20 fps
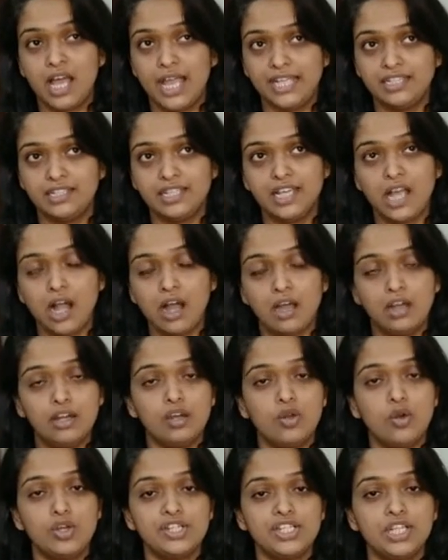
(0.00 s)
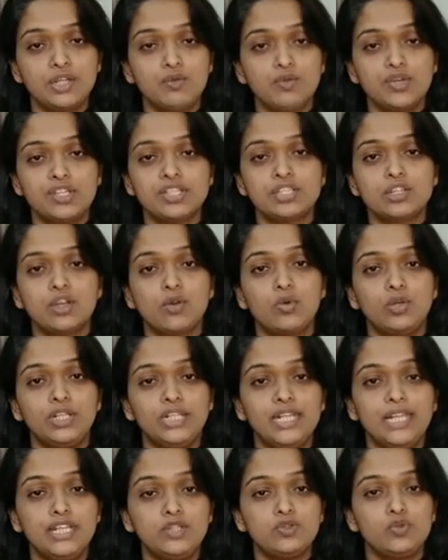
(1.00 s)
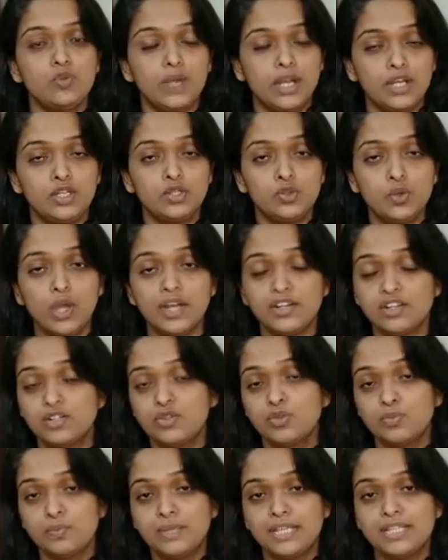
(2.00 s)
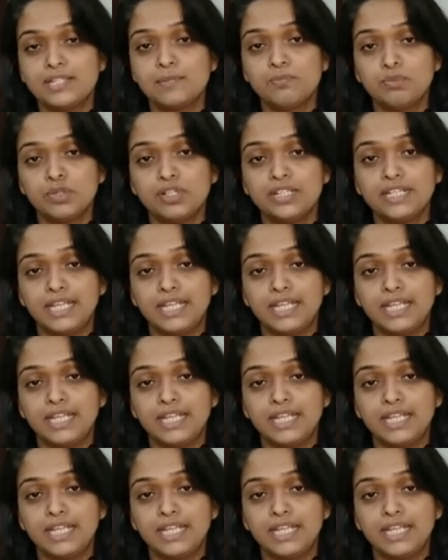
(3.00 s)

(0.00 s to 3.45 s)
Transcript: I think our lodging was only two hundred rupees per